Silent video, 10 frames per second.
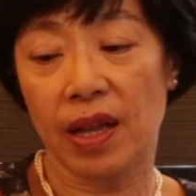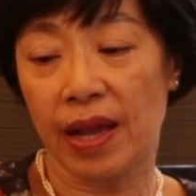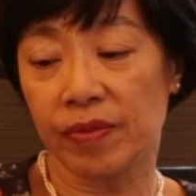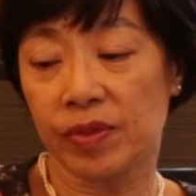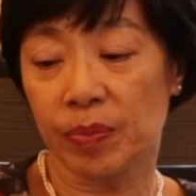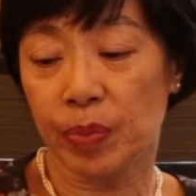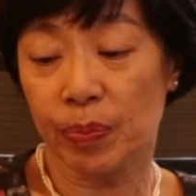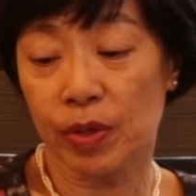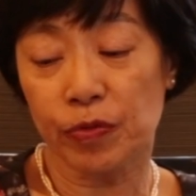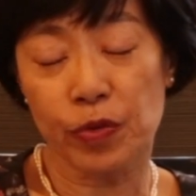And the
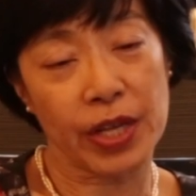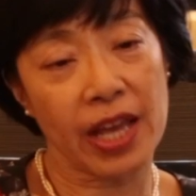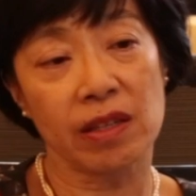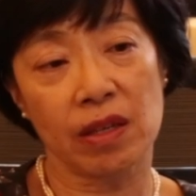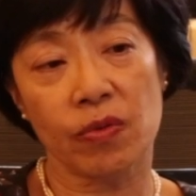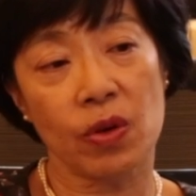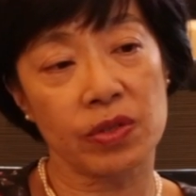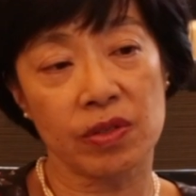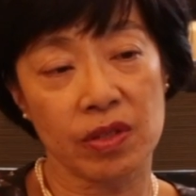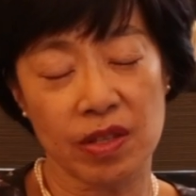people forget, of
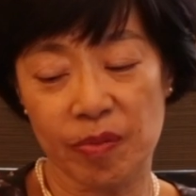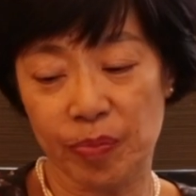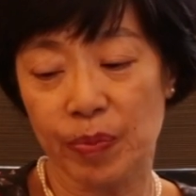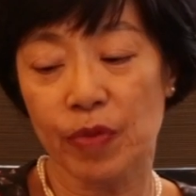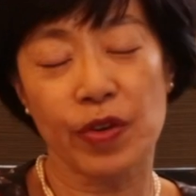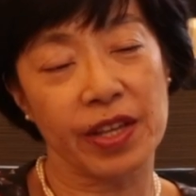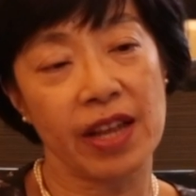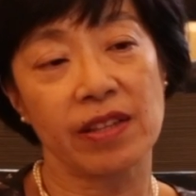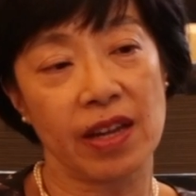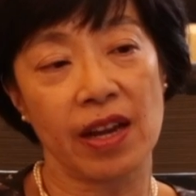course, people
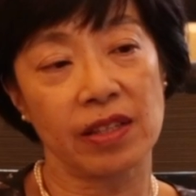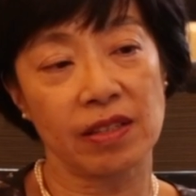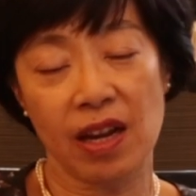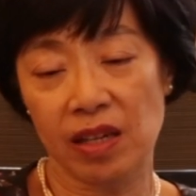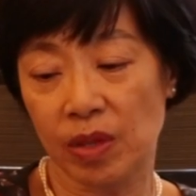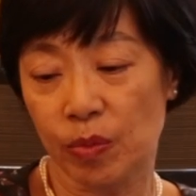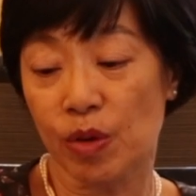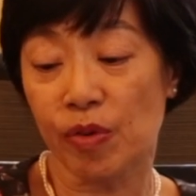forget that at the time that we